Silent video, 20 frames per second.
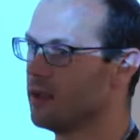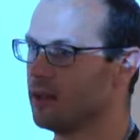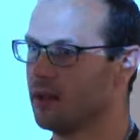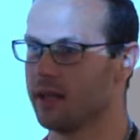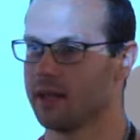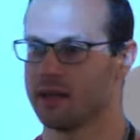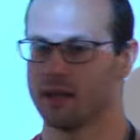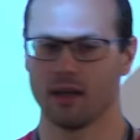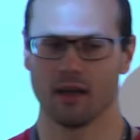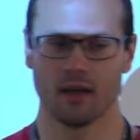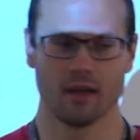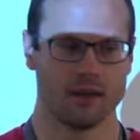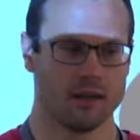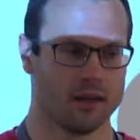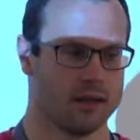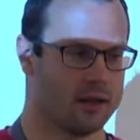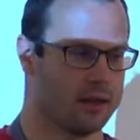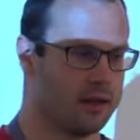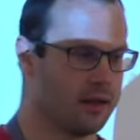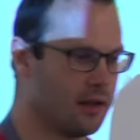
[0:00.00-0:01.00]
like a,
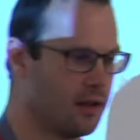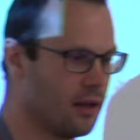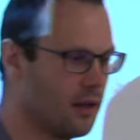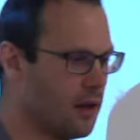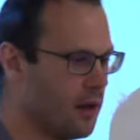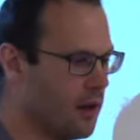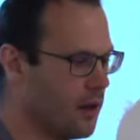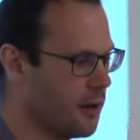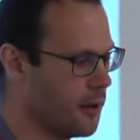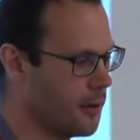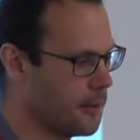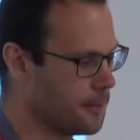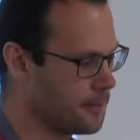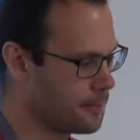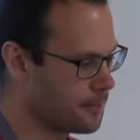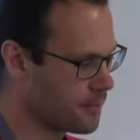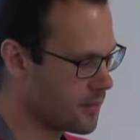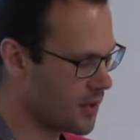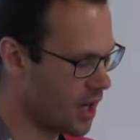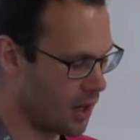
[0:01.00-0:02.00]
um,
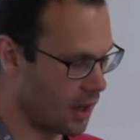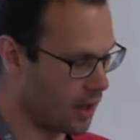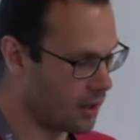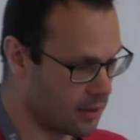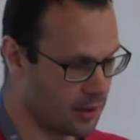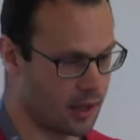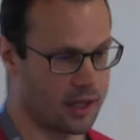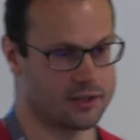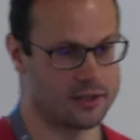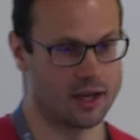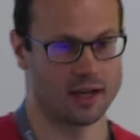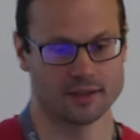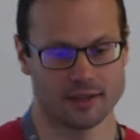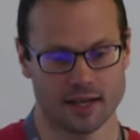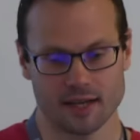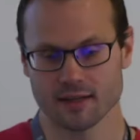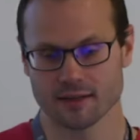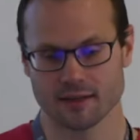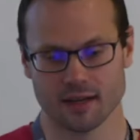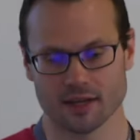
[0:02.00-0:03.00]
a dot
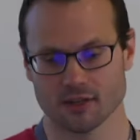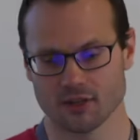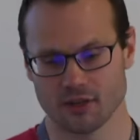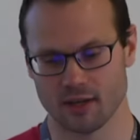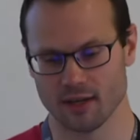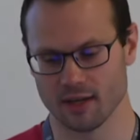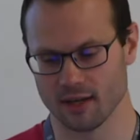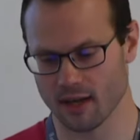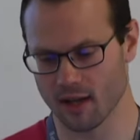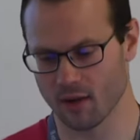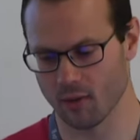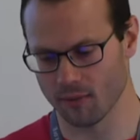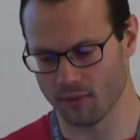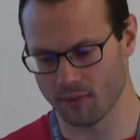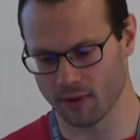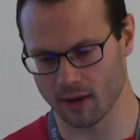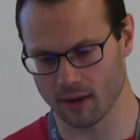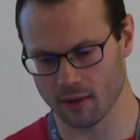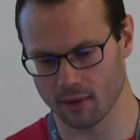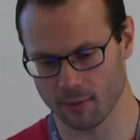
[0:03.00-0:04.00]
data section in an ELF
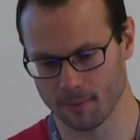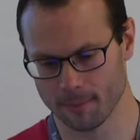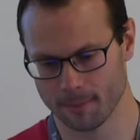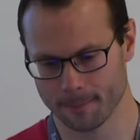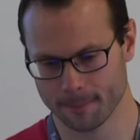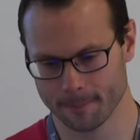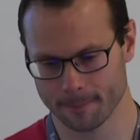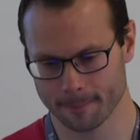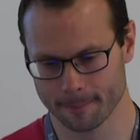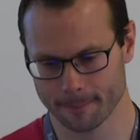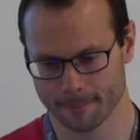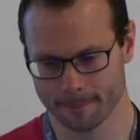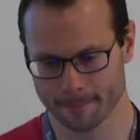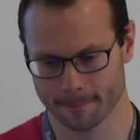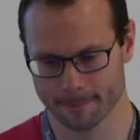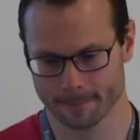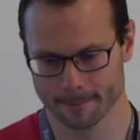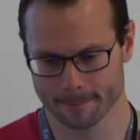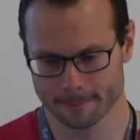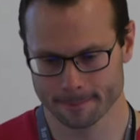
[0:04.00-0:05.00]
file.
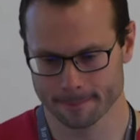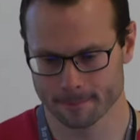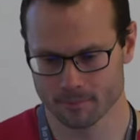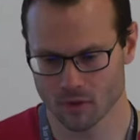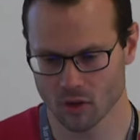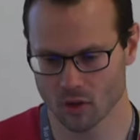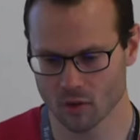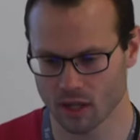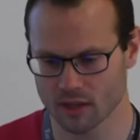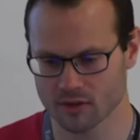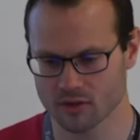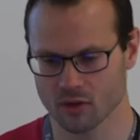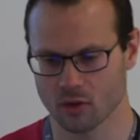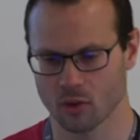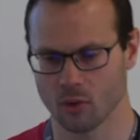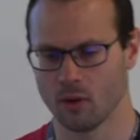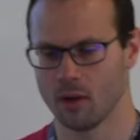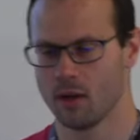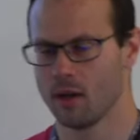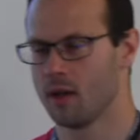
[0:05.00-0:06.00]
Okay,
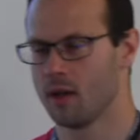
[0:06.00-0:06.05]
so